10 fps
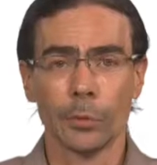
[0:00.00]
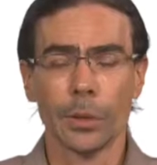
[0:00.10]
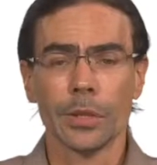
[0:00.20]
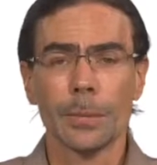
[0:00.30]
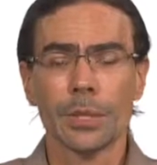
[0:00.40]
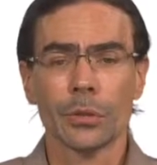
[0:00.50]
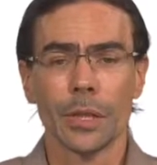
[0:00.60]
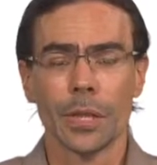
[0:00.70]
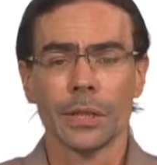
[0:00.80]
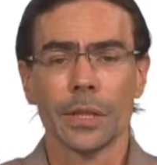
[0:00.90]
for
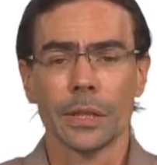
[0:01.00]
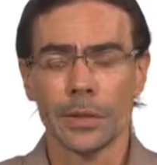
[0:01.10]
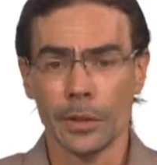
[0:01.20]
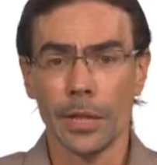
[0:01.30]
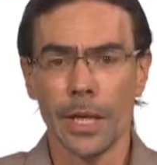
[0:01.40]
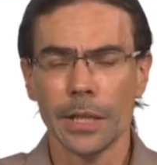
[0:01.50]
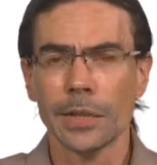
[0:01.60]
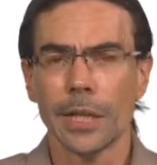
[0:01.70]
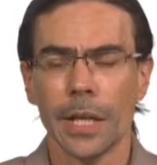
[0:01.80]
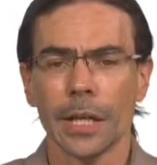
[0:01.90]
demonstrating things like
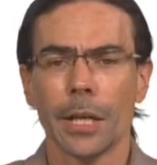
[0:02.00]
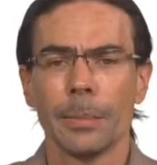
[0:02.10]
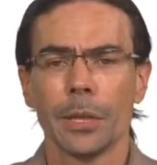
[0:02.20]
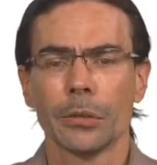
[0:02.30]
static IP